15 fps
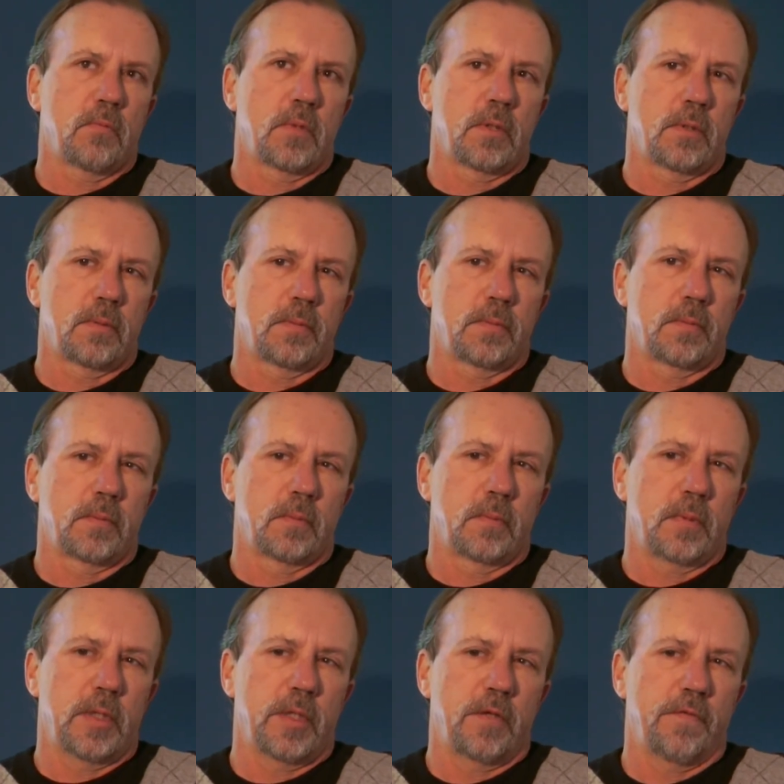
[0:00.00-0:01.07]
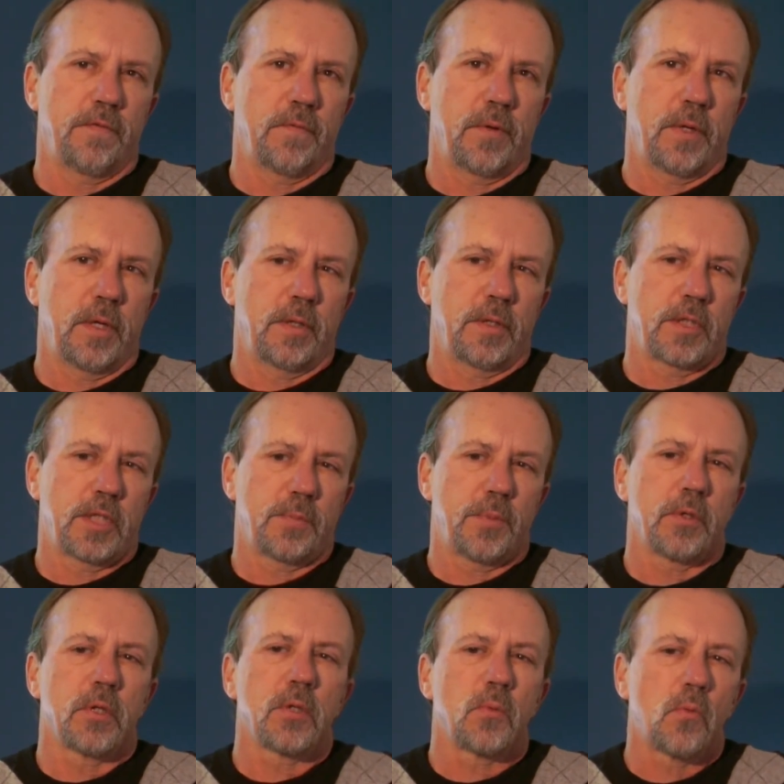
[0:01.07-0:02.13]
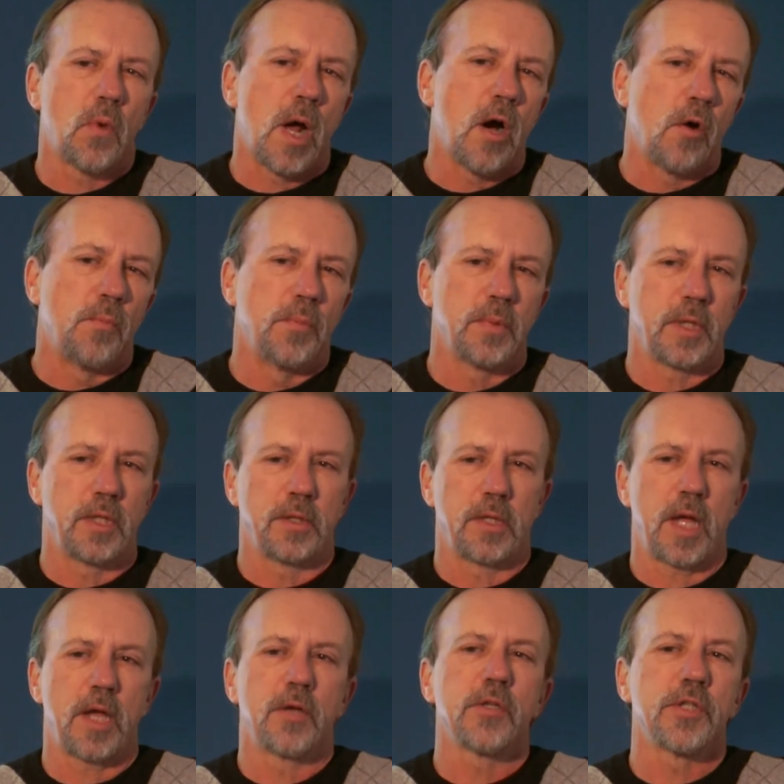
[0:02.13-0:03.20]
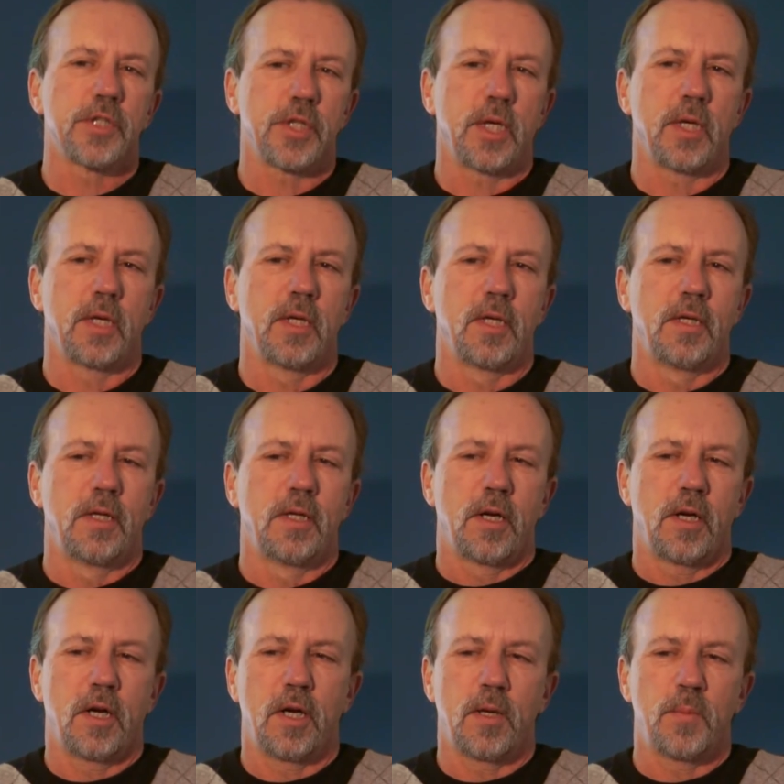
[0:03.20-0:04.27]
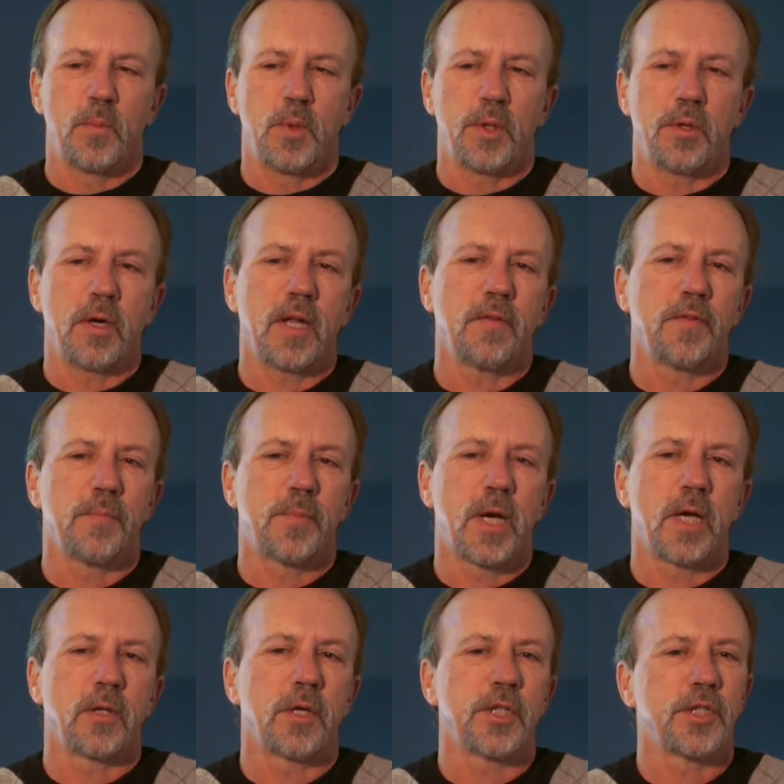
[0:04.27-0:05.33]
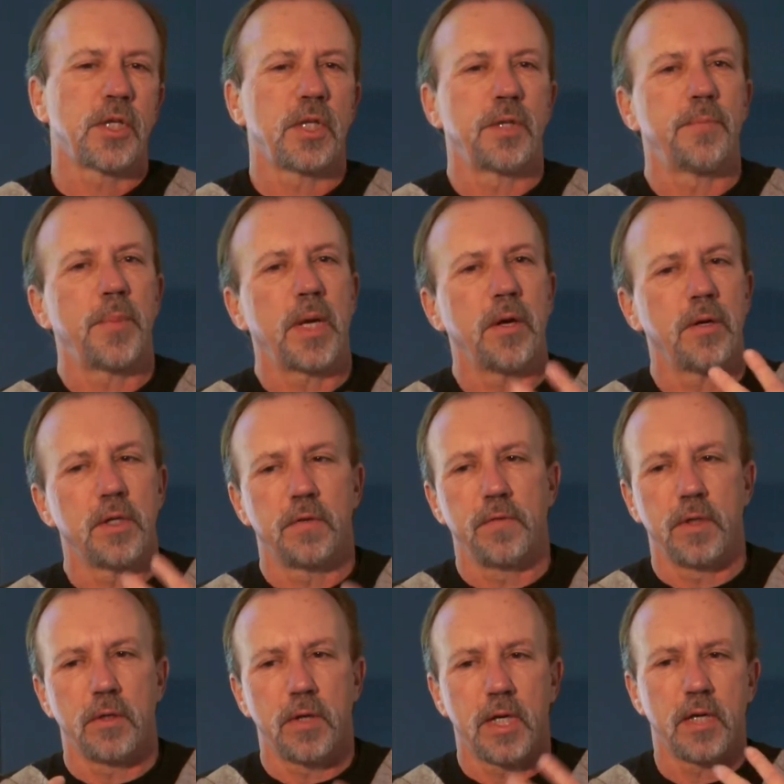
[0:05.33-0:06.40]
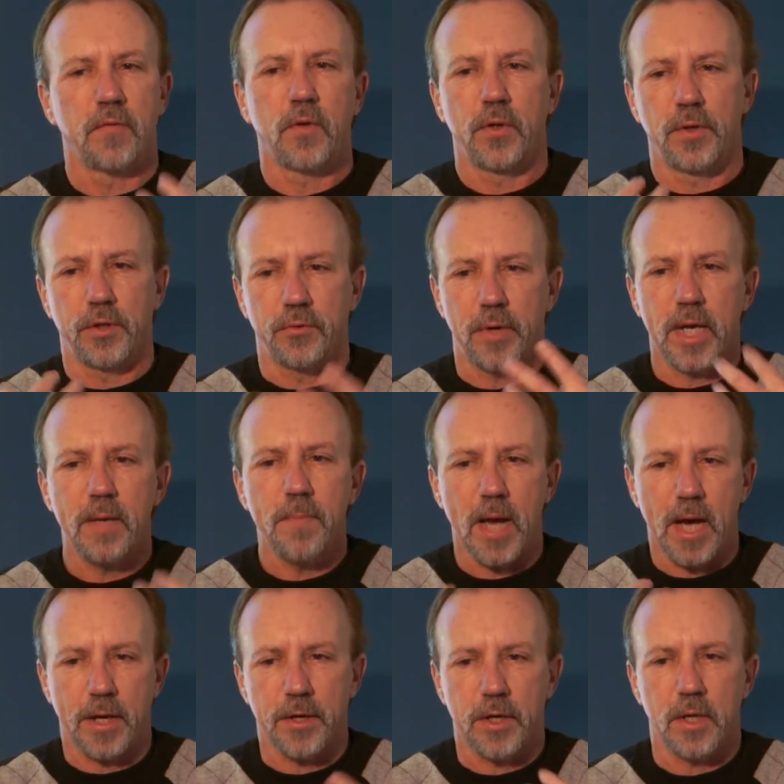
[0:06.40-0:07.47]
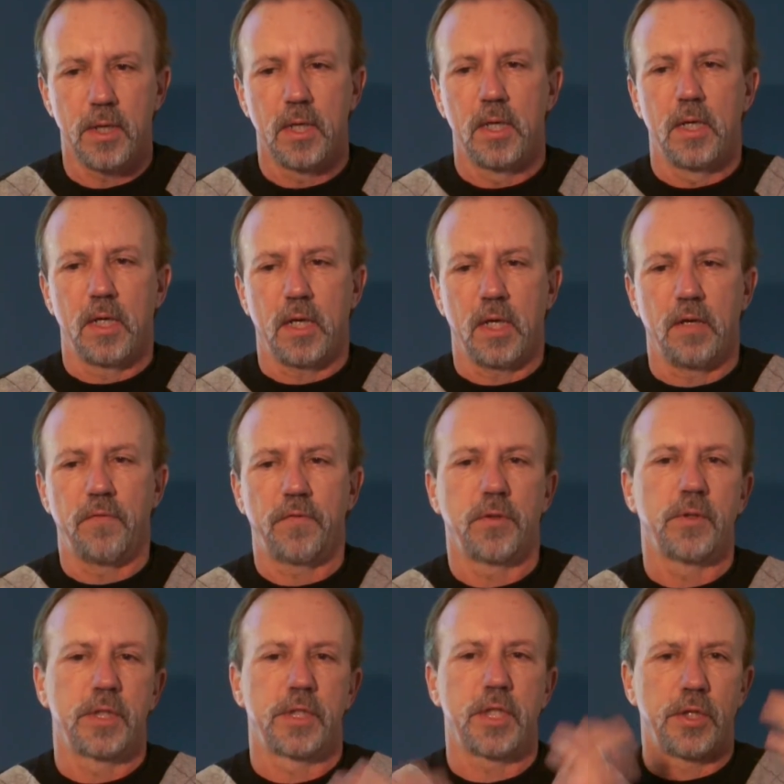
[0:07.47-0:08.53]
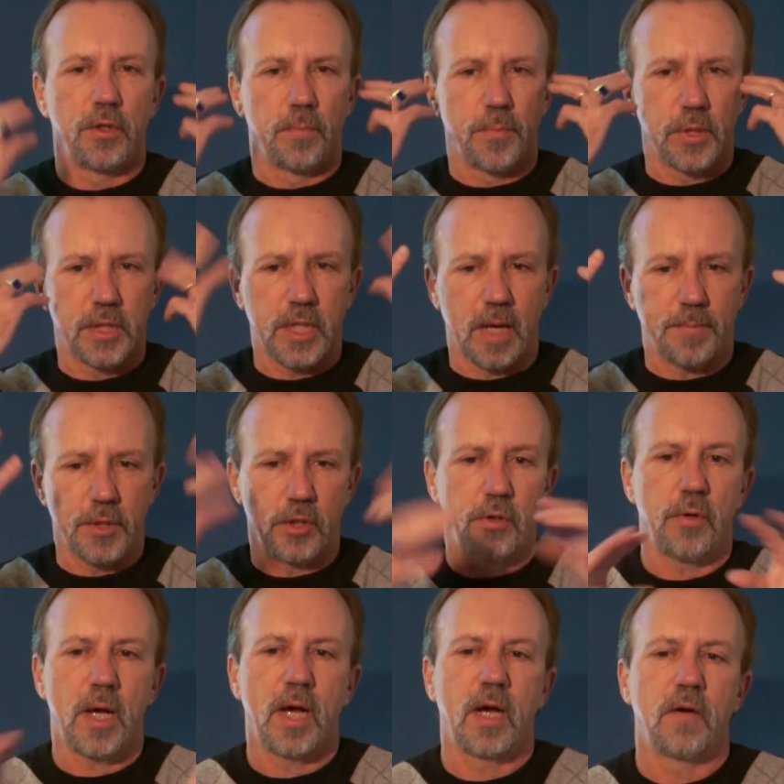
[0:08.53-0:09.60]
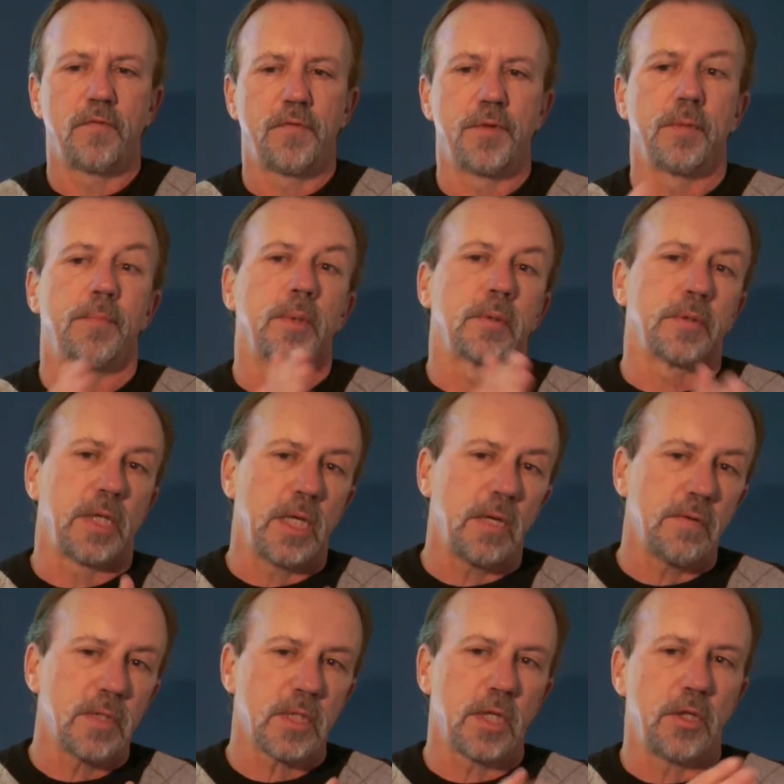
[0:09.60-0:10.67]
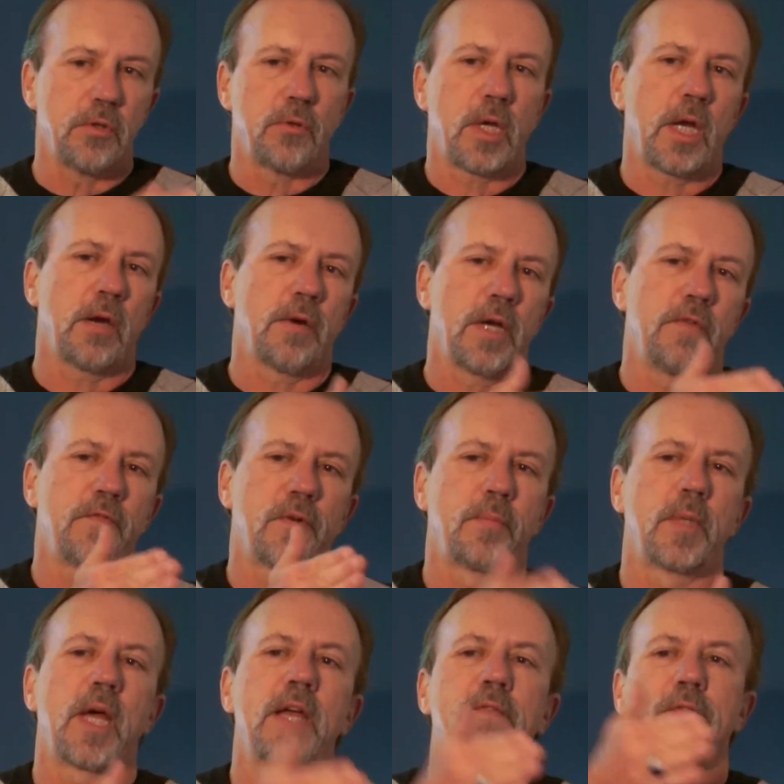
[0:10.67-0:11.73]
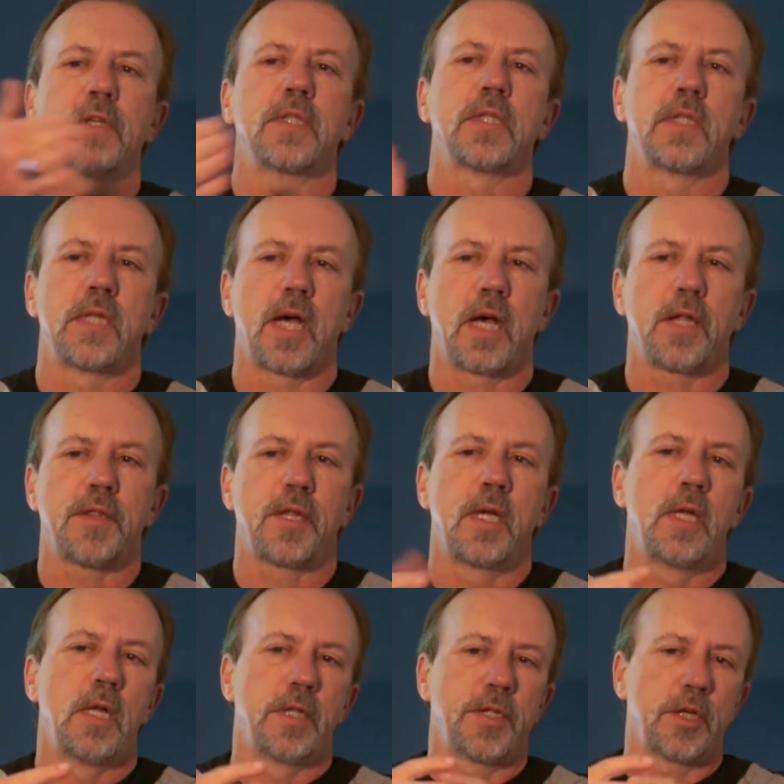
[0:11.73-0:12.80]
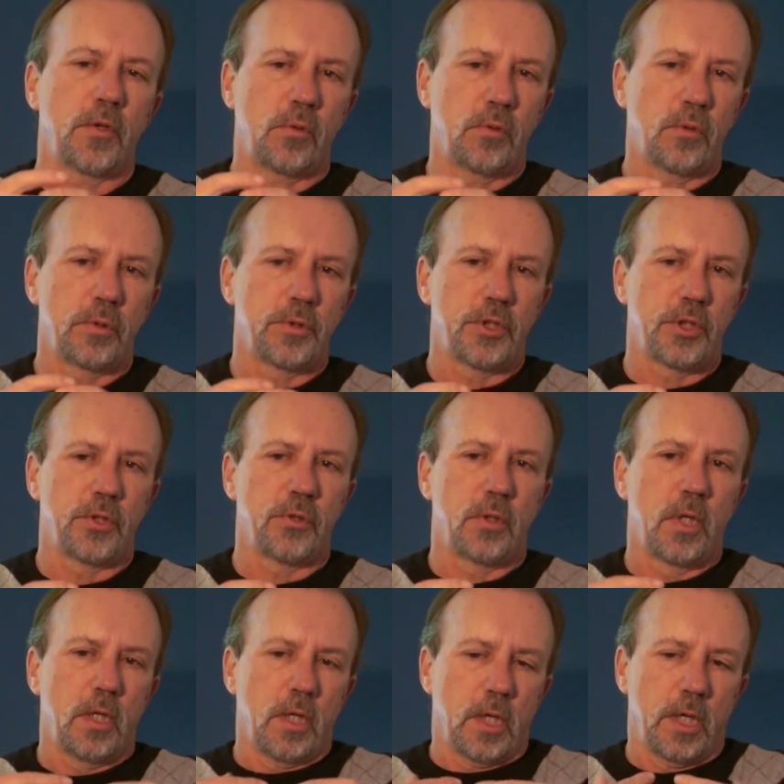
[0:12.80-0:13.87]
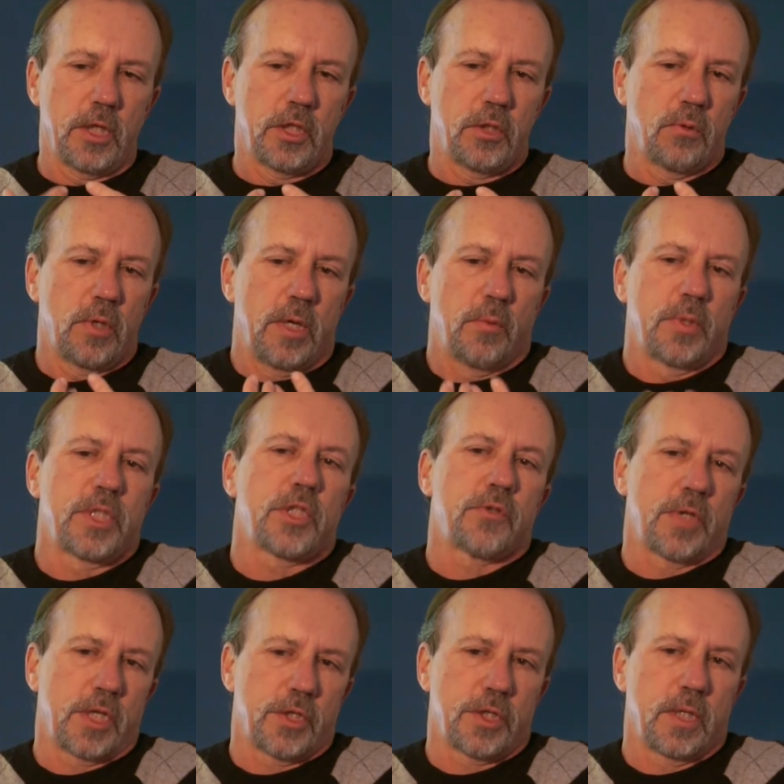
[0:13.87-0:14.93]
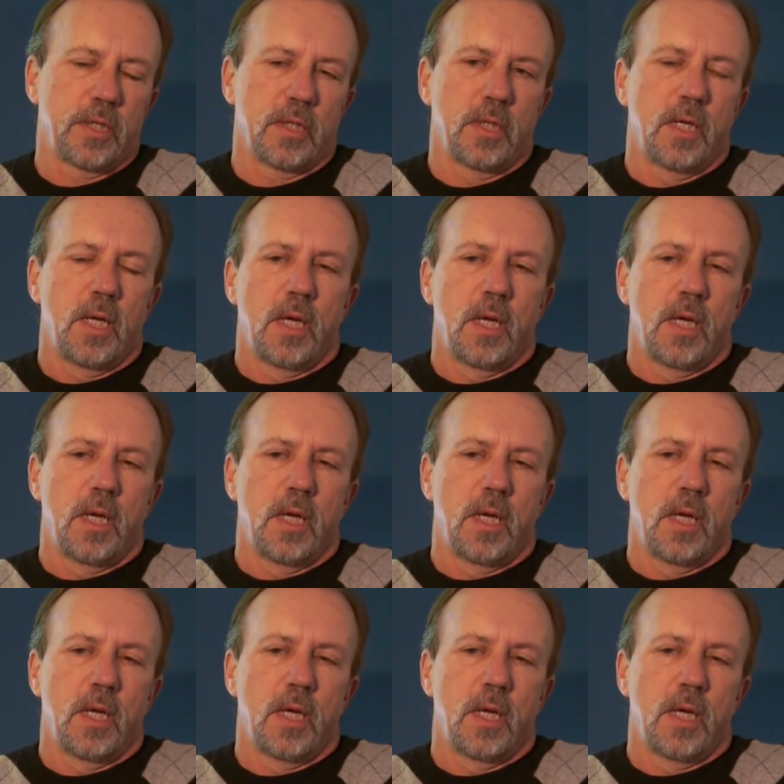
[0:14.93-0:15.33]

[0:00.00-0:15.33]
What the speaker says: Well, in the spirit realm, in energy, you don't have the biological imperative. You don't have all the gray matter influencing your perception. You have the beliefs that you carried from life into death that hold you into a restriction.